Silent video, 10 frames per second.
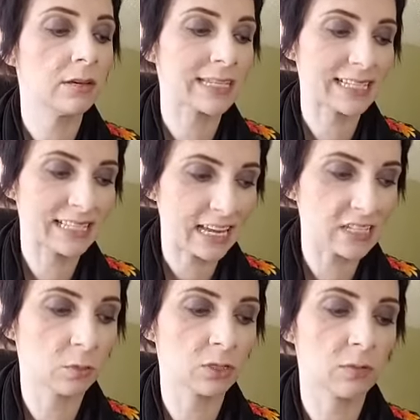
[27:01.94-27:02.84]
is
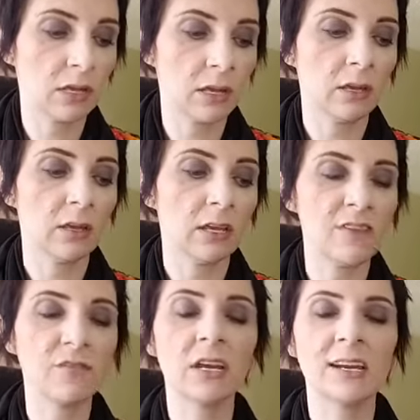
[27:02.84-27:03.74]
accessible to me
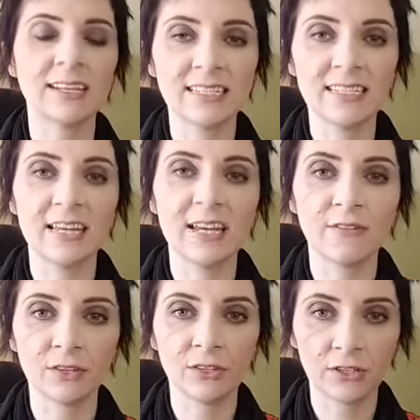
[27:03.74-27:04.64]
even in a sea
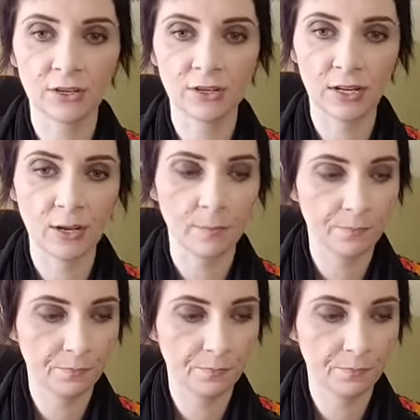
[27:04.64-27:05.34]
of uncertainty.